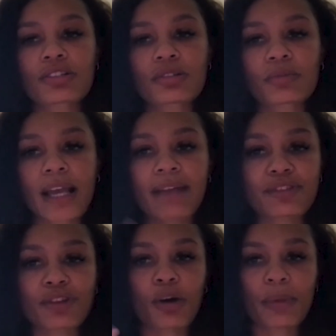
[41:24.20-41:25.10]
we have
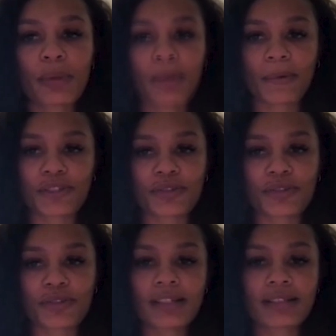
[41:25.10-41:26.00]
so many
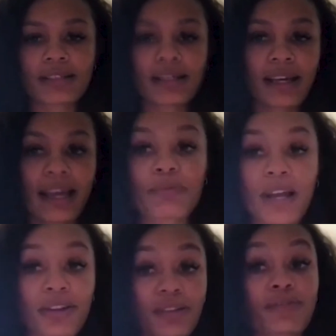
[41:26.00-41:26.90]
opportunities and we
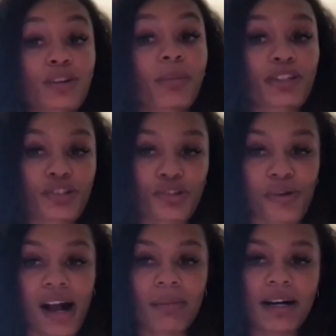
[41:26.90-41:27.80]
also have so much
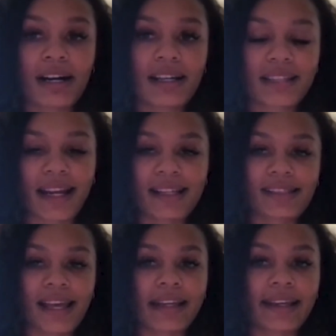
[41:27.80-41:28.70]
trauma that it's
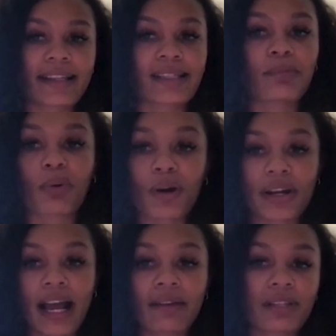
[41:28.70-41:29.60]
like it's important
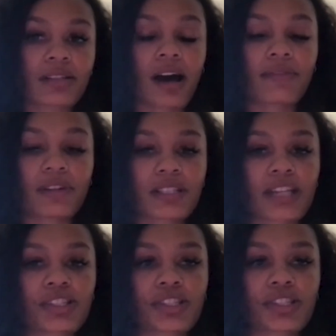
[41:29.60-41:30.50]
to have these
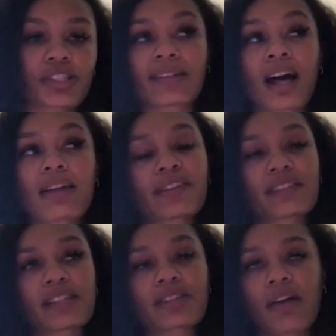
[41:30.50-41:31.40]
conversations. Like a lot of
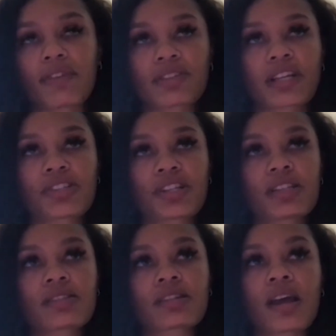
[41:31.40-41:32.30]
these
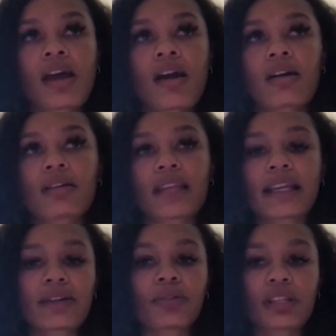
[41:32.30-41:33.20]
conversations, they
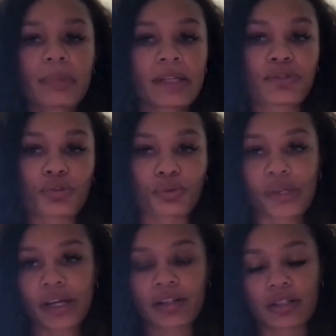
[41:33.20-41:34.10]
can only be
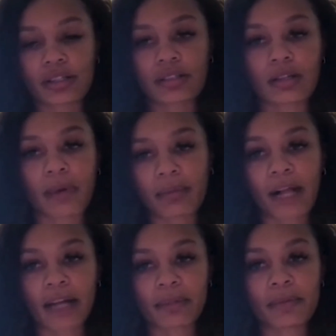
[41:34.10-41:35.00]
truly understood by
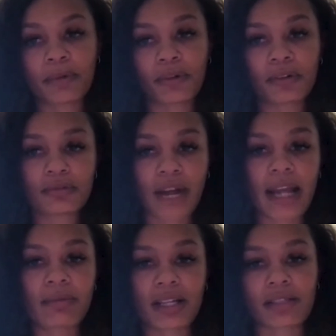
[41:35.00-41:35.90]
Black people,
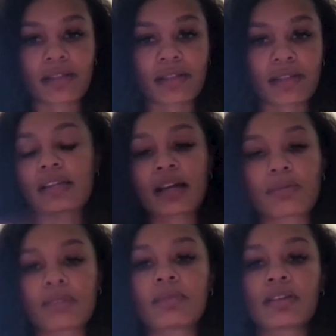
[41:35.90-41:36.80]
right? Because of the things that
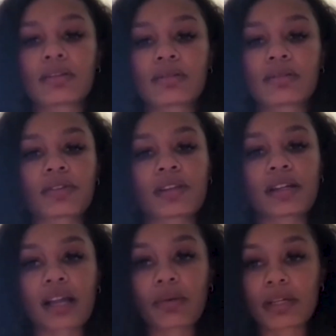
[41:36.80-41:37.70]
we've been through and the things
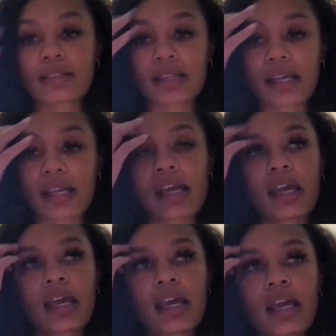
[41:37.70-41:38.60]
that we see
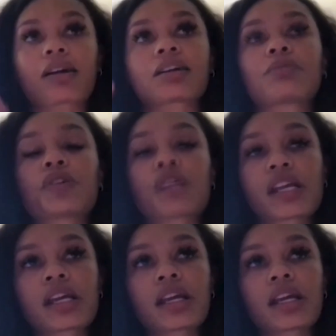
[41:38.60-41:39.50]
in our
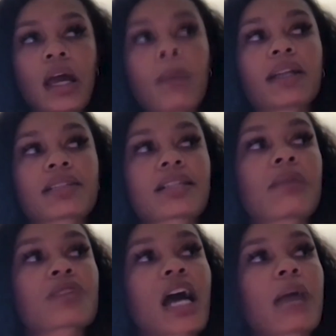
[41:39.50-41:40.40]
community. But at the same
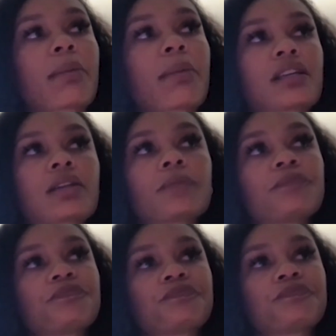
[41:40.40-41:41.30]
time, I think
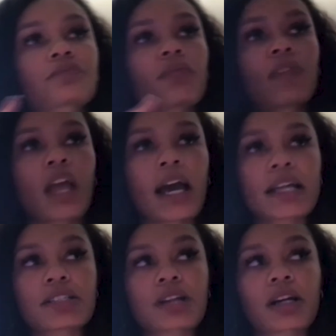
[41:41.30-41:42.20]
I
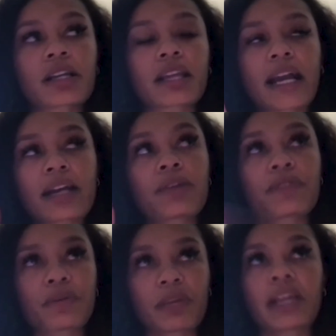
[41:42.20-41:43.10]
started, like, I know
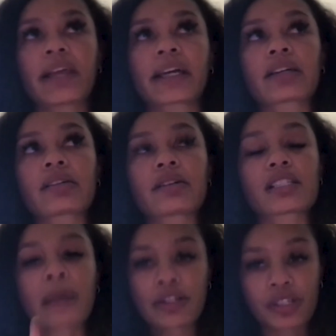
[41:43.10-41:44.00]
for me, like,
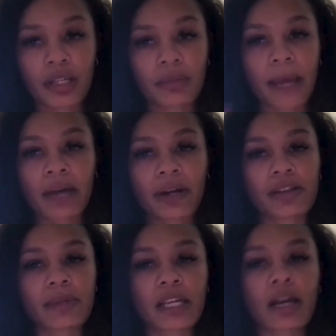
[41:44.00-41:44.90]
especially like back when I
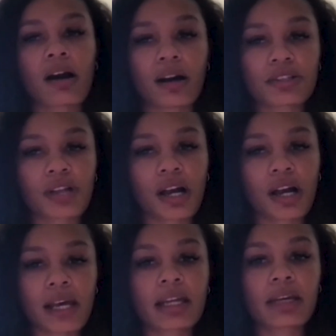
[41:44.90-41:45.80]
was making college
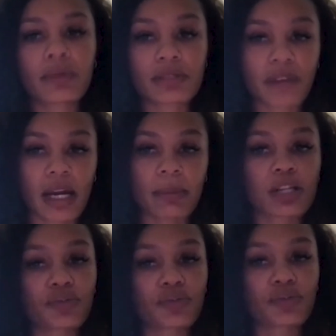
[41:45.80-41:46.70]
content, it was very
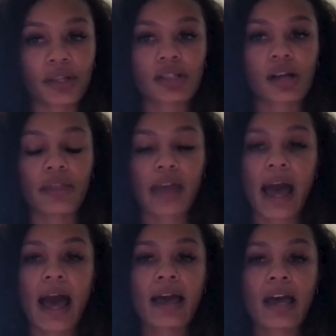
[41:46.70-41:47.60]
much focused on
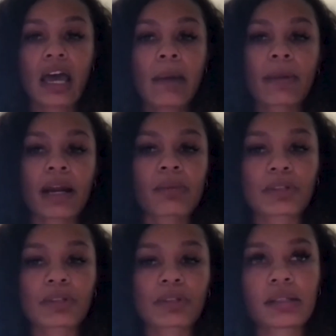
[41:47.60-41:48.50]
that. But I'm
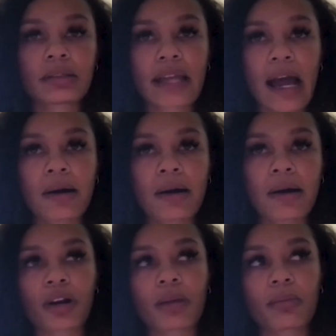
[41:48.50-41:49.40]
realizing now
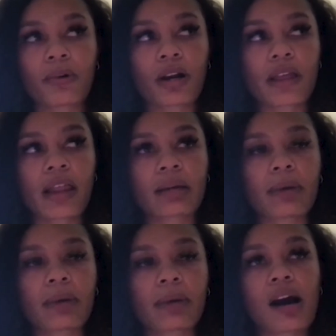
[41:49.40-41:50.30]
more and more that like
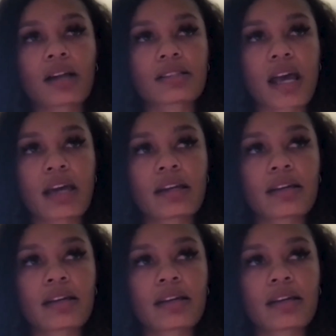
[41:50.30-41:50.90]
my content